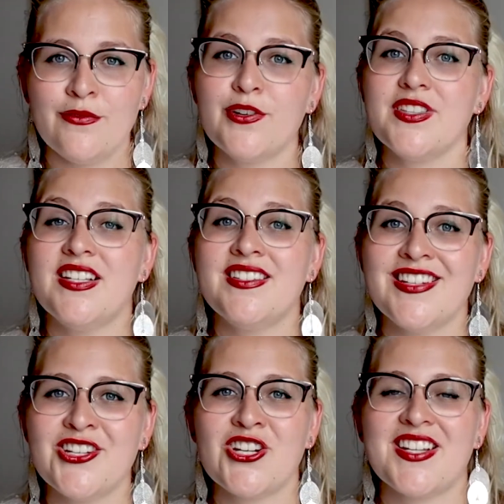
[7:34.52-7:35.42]
For the
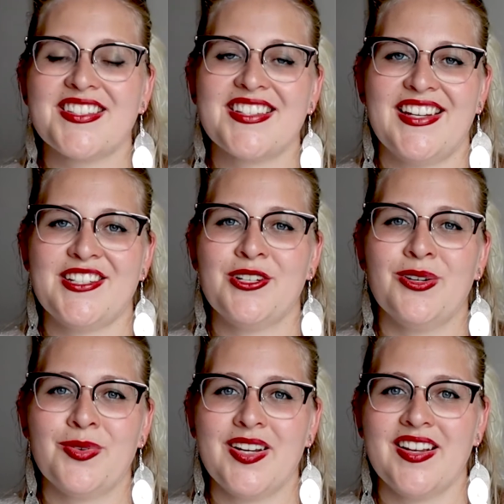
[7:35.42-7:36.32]
indigenous
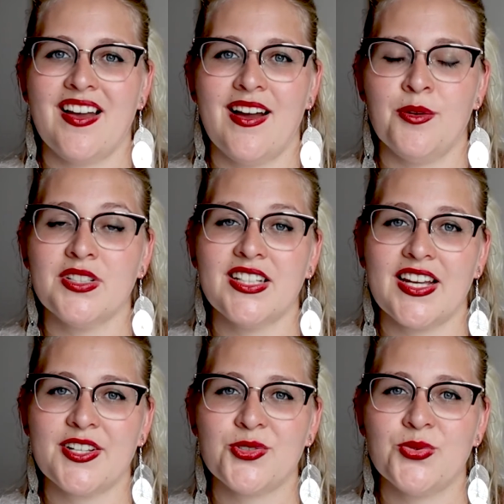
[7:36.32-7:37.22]
category, I would
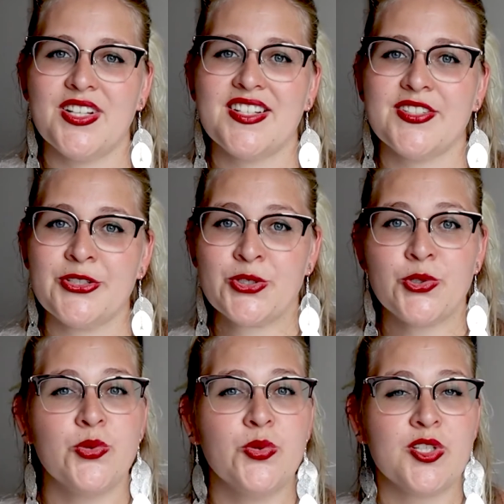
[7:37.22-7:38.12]
like to read A
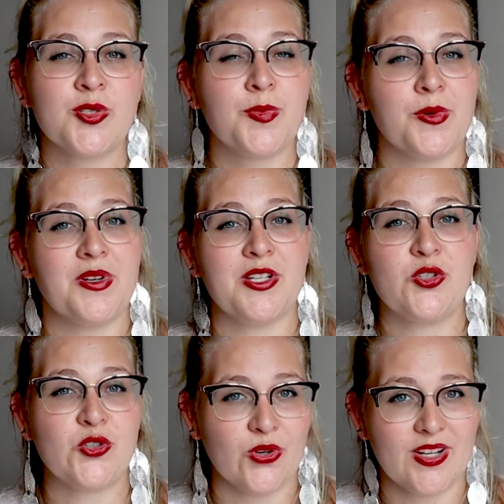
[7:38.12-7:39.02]
Two-Spirit
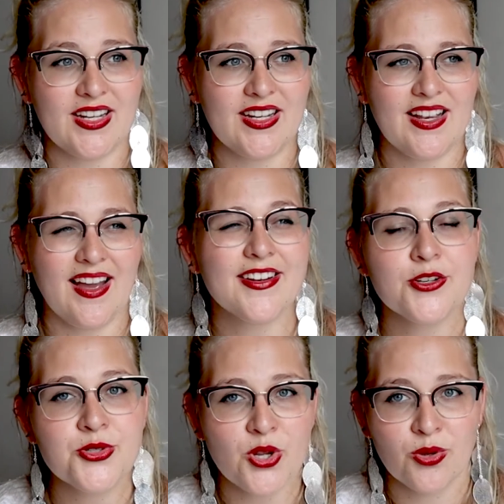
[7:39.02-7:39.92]
Journey. I
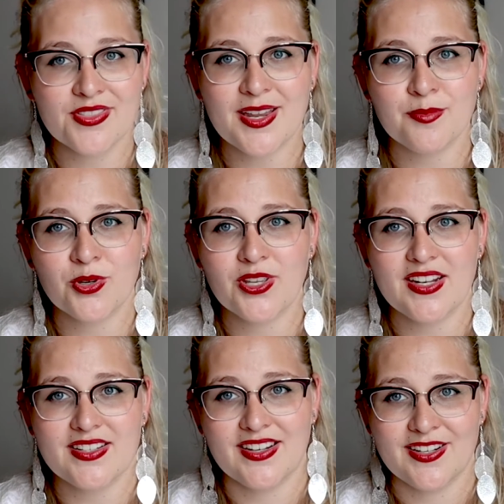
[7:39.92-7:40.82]
don't own that book
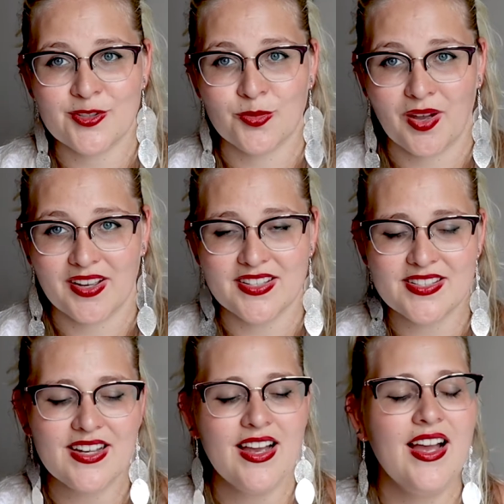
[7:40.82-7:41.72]
yet, I need to buy
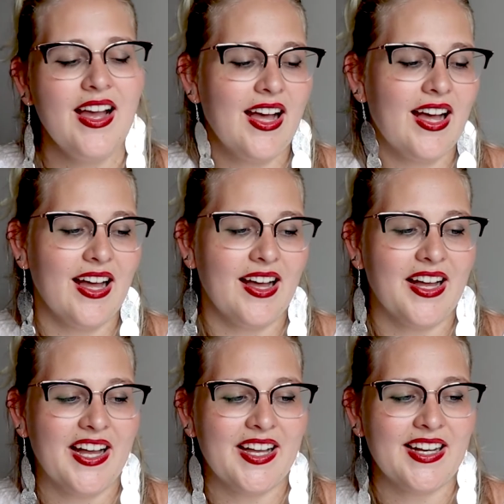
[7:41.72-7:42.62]
it.
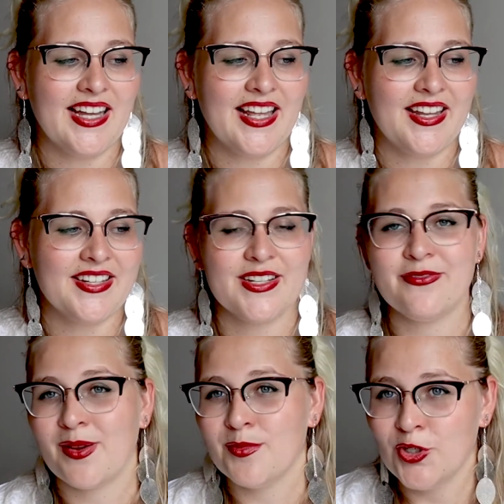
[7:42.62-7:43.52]
And
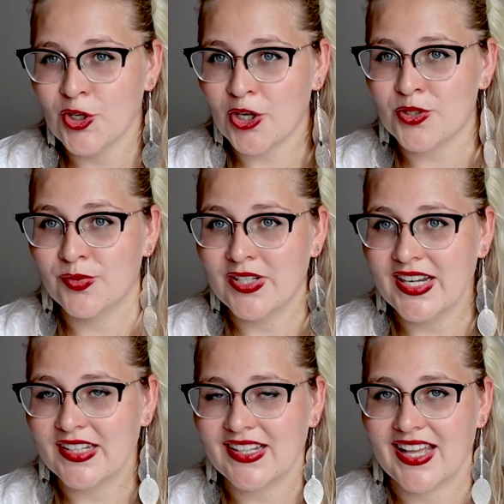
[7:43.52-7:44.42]
if I'm not
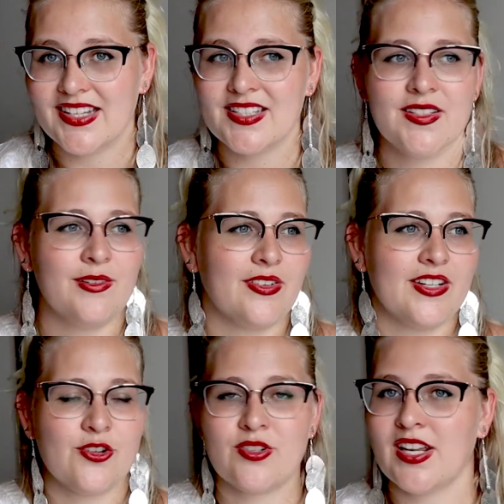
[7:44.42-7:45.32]
reading that, if I
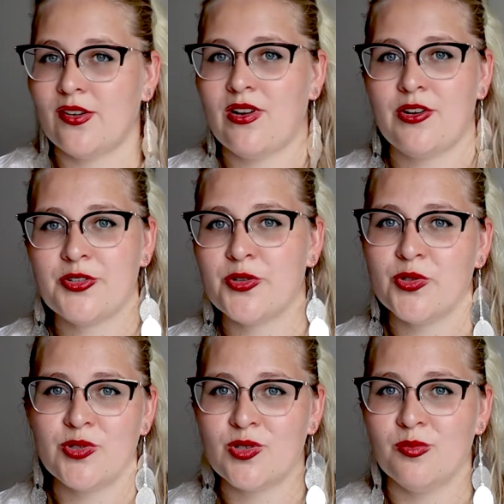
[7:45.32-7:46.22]
don't get around
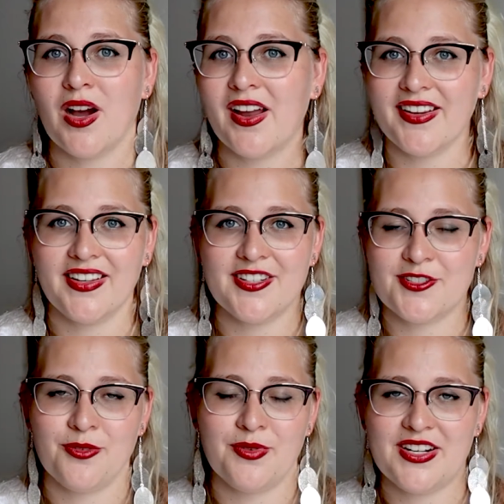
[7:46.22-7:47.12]
to buying
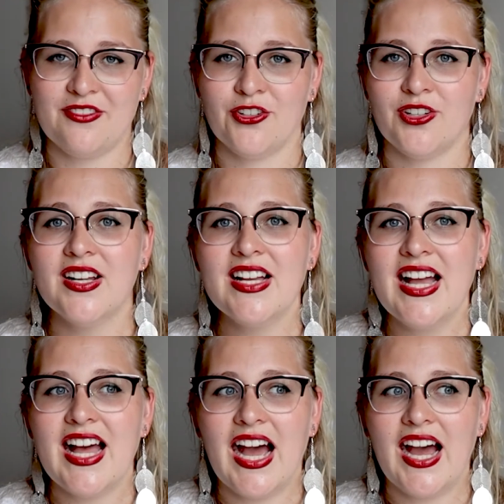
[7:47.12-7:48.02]
it or whatever,
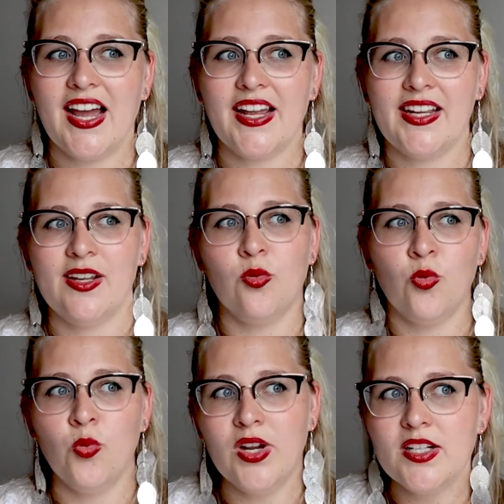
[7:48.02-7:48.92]
I
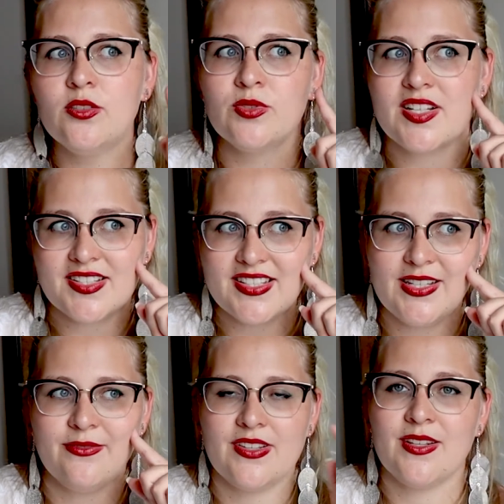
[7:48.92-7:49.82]
will
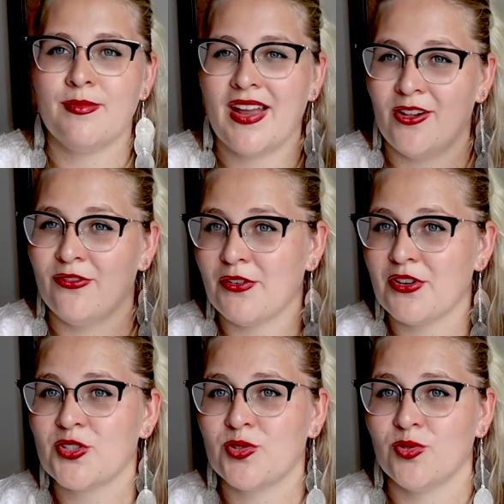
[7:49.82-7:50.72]
receive in the mail
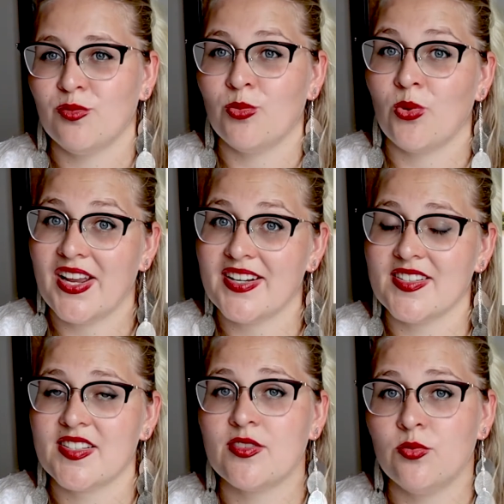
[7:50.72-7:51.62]
very soon
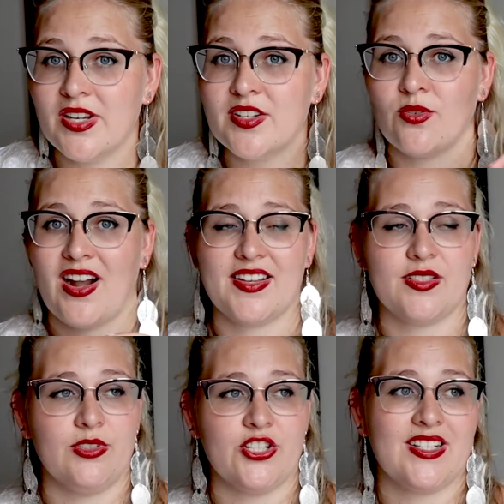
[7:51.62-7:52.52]
Braided
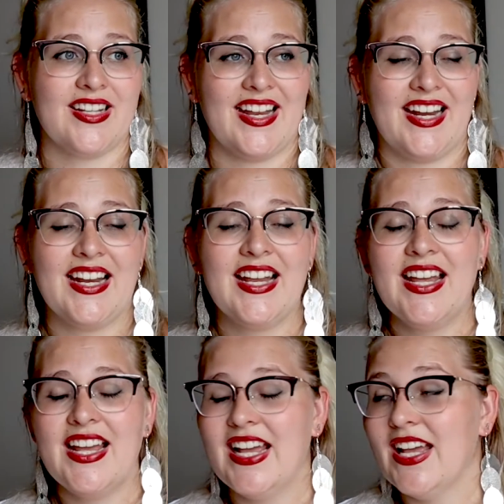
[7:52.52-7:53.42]
Sweetgrass, which is like
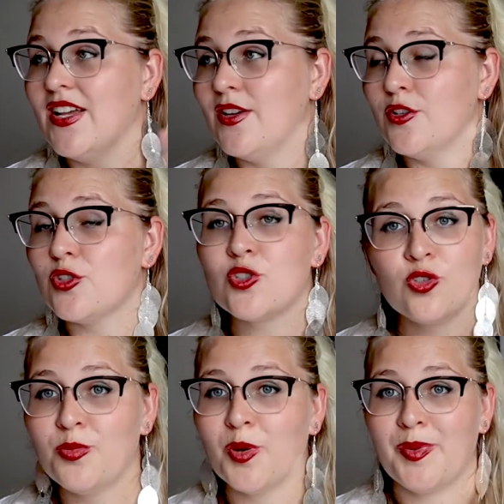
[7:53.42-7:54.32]

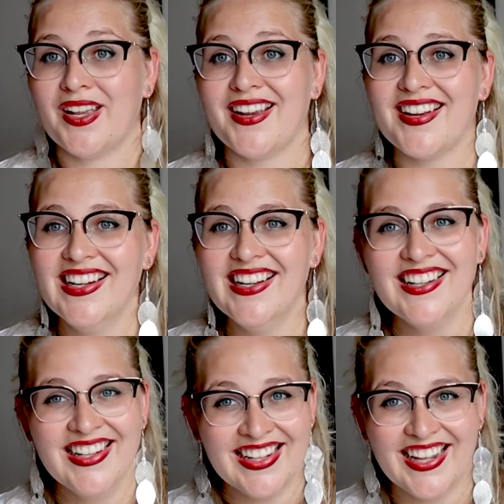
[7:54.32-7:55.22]
super big.
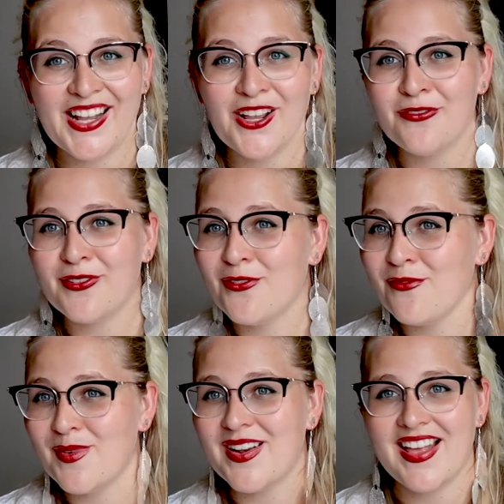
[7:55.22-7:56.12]
Like if
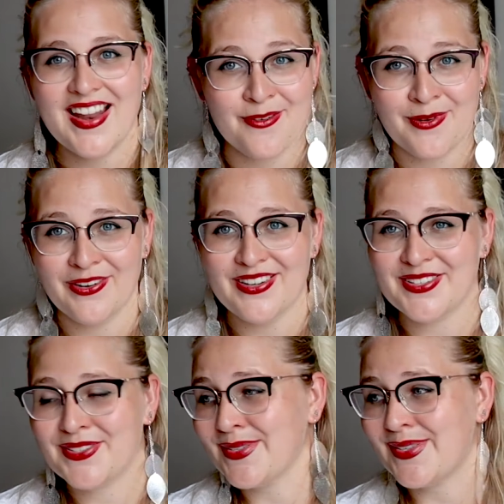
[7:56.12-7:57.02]
you've been anywhere in
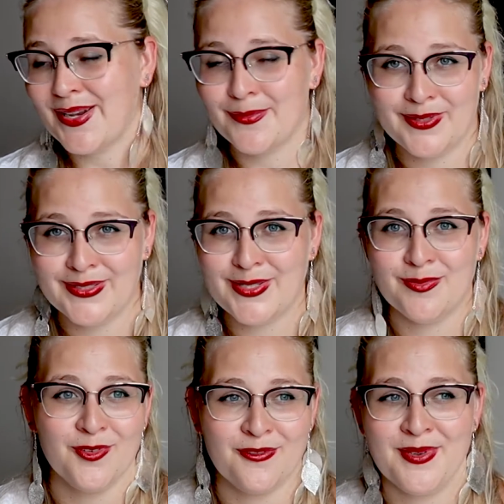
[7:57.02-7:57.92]
the sustainability
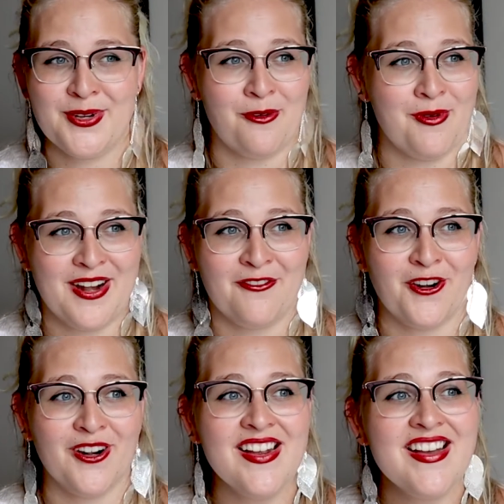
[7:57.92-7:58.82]
movement or
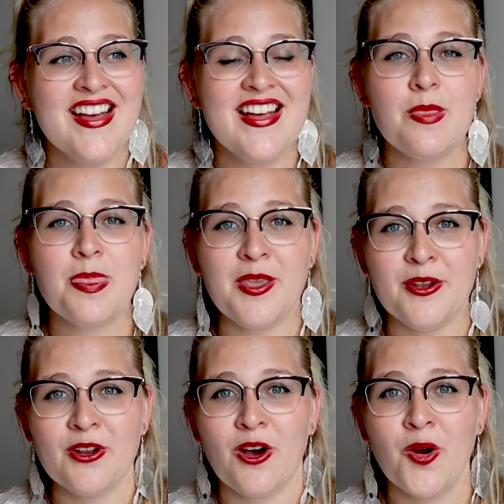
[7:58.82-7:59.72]
whatever,
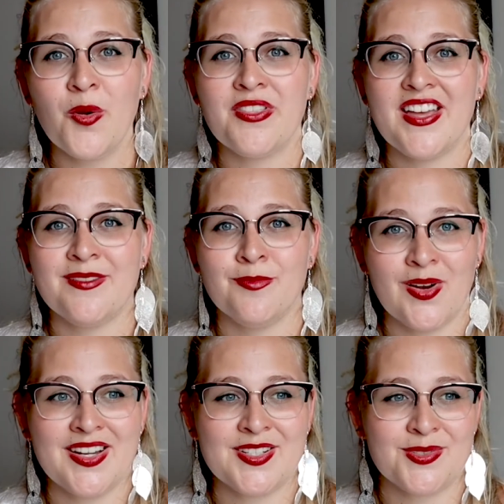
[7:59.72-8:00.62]
you know that Braiding